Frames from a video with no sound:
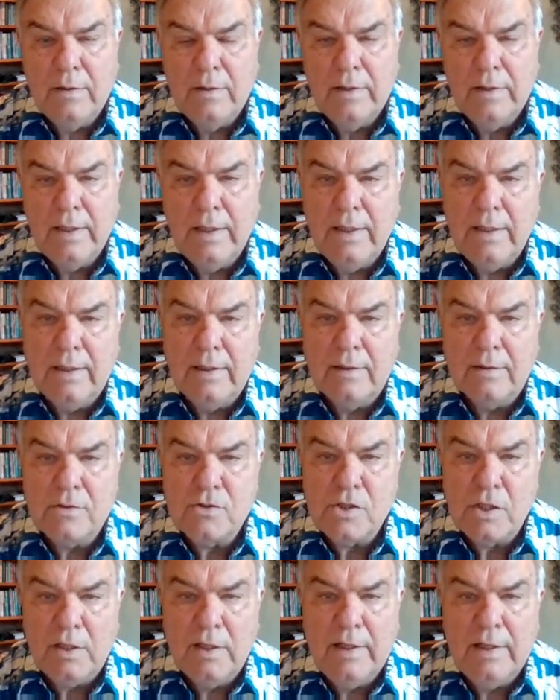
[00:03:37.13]
the
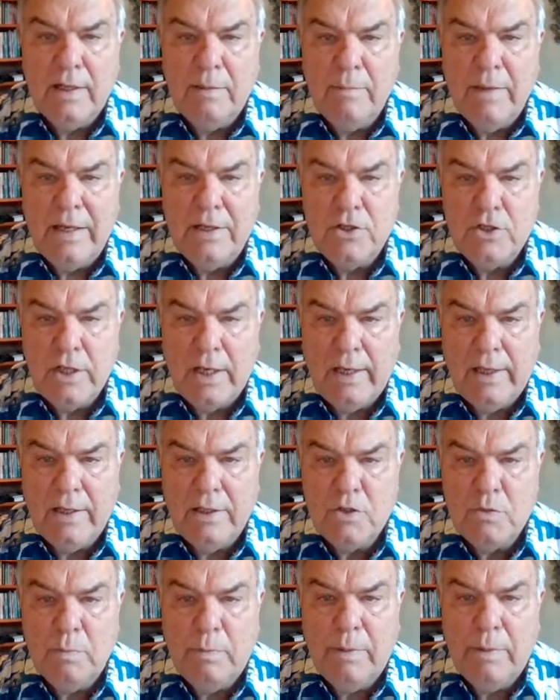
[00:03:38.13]
salinity may
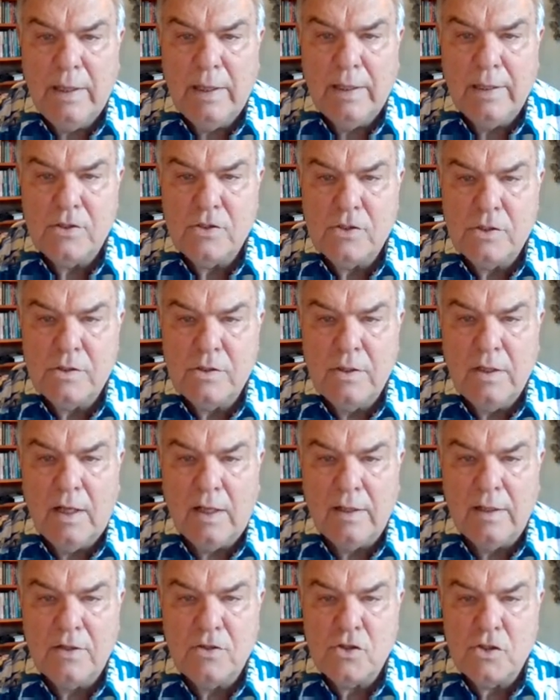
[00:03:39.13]
change, but it's
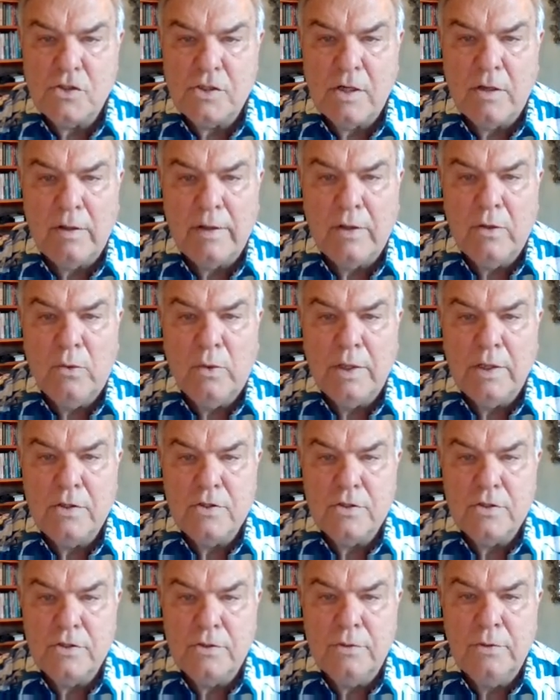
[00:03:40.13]
not necessarily going
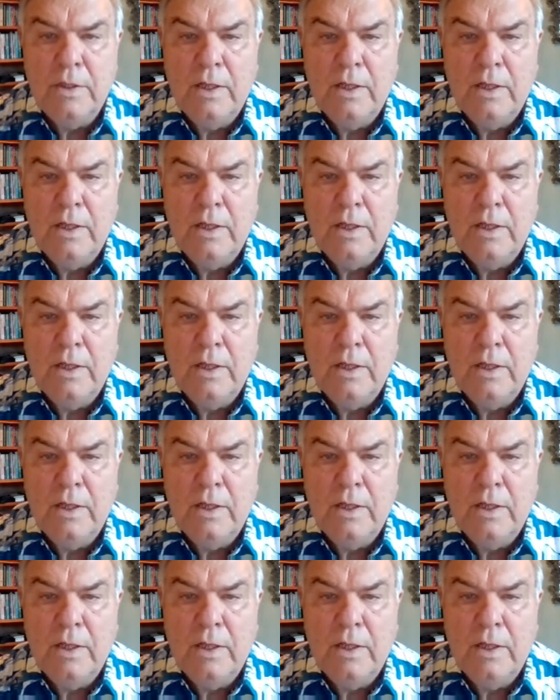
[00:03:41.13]
to